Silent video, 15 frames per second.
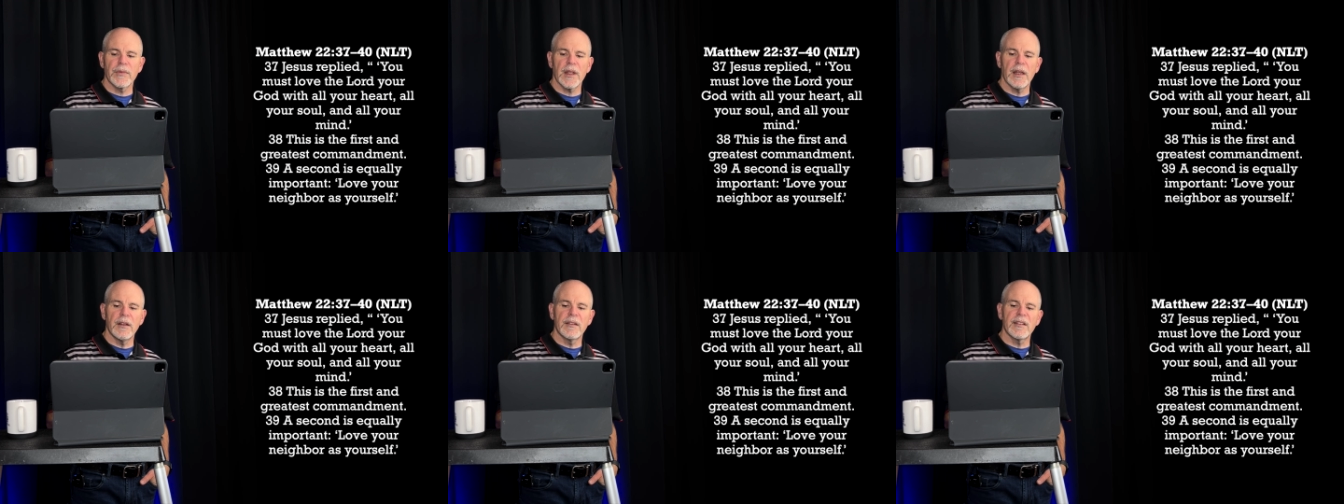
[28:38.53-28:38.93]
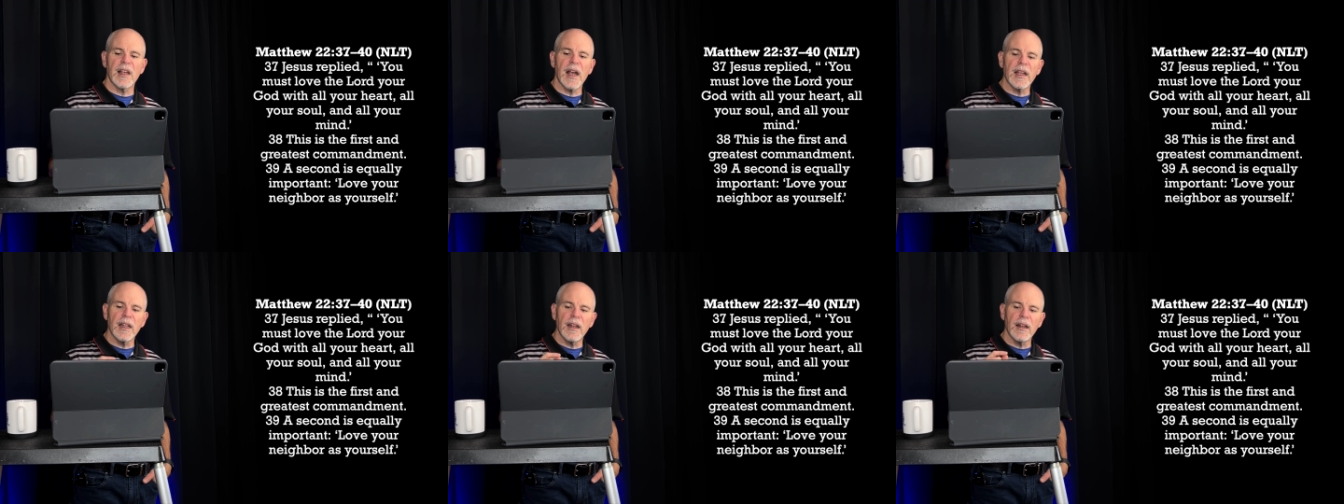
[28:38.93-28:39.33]
And
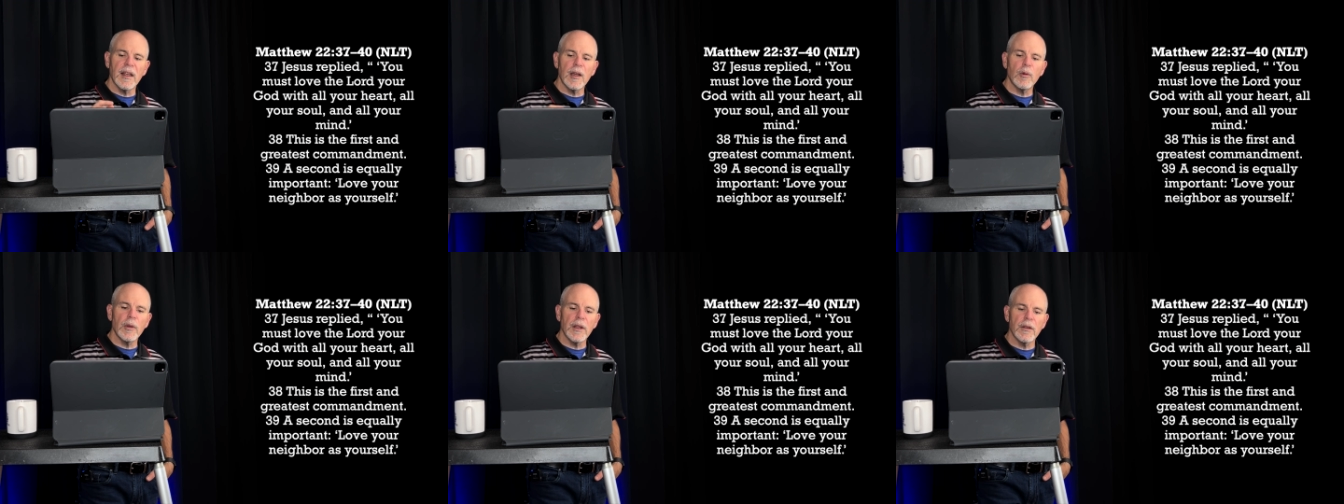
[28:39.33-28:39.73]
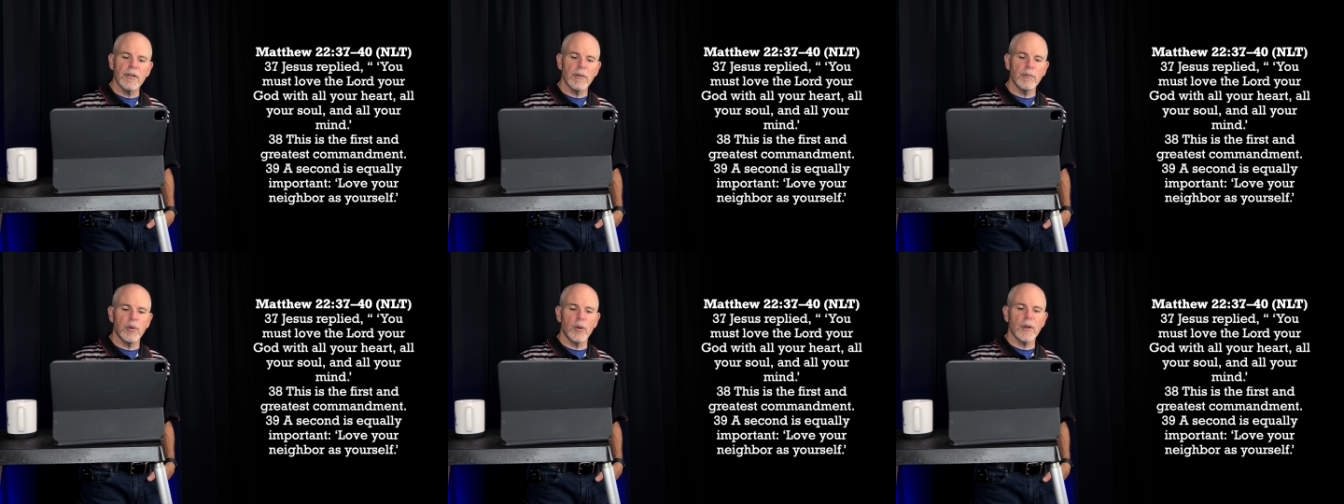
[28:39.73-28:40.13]
second, and equally as
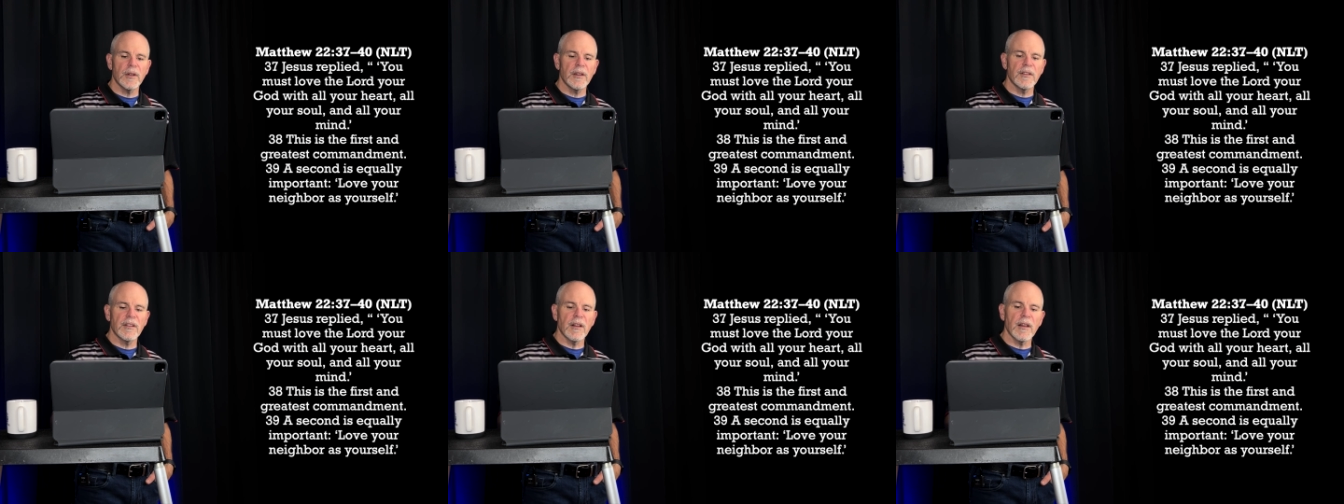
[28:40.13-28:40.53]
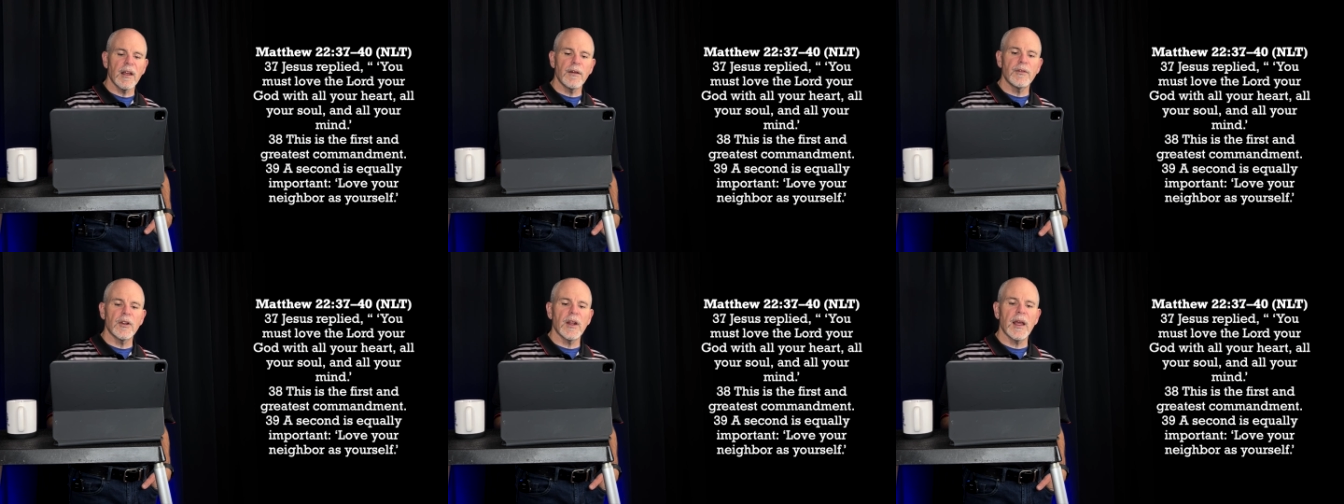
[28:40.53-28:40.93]
important, is to
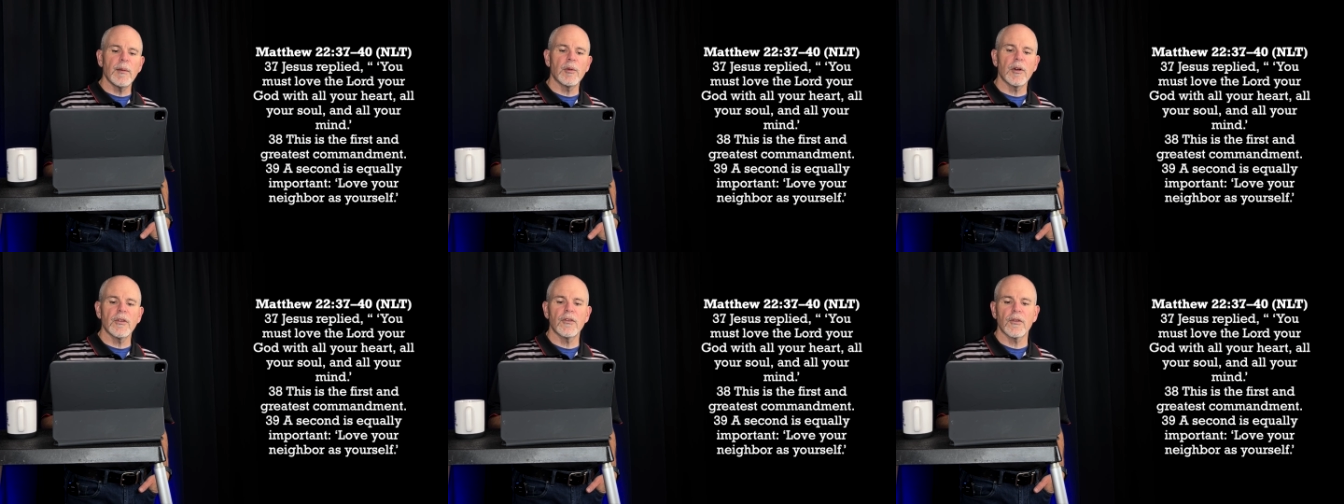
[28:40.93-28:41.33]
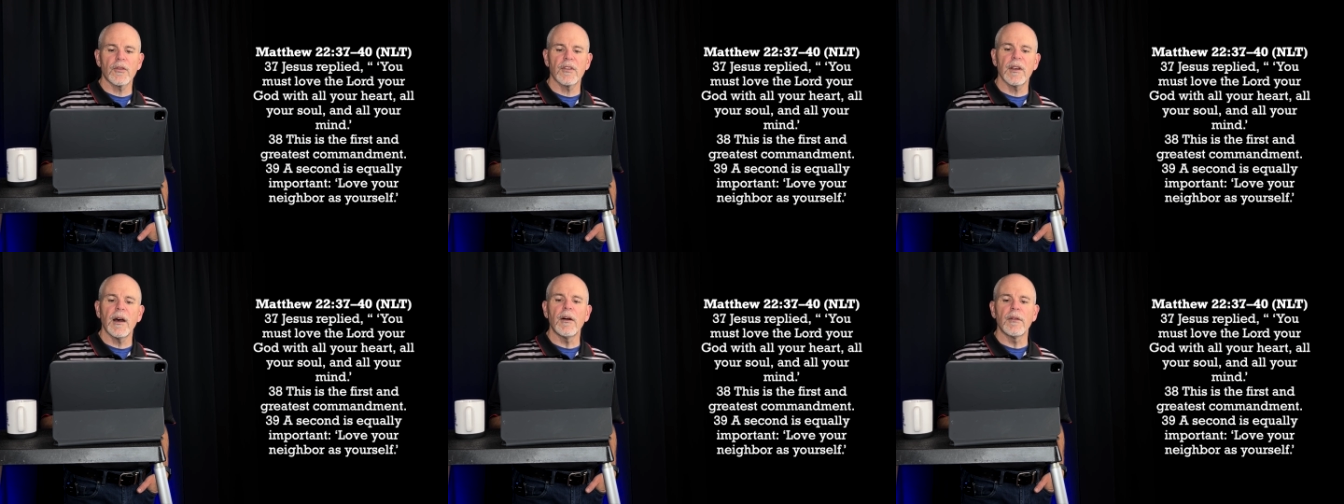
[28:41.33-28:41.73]
love your neighbor as
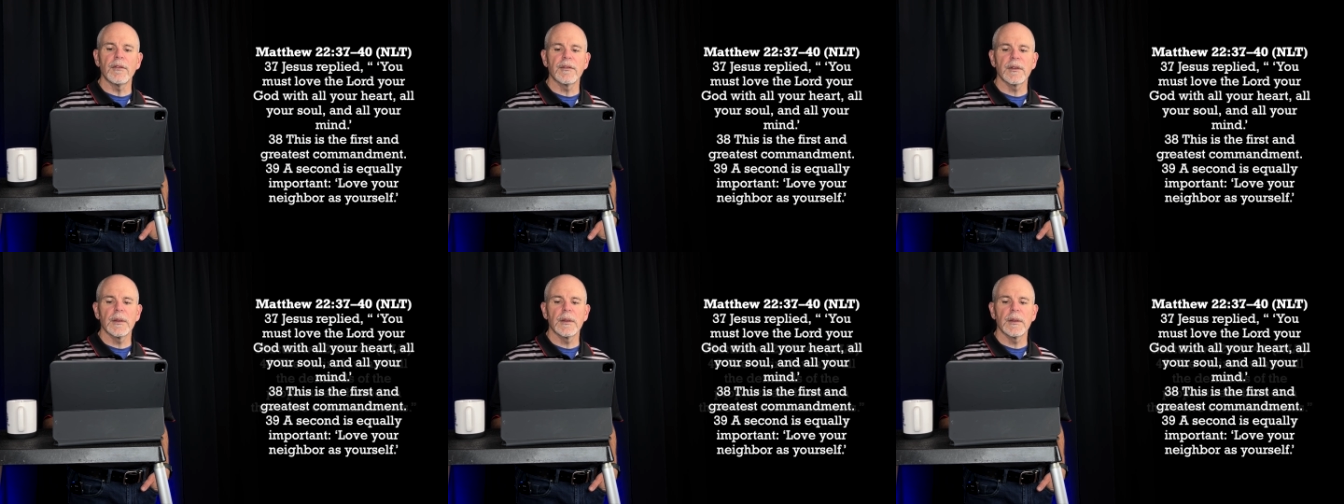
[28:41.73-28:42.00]
yourself.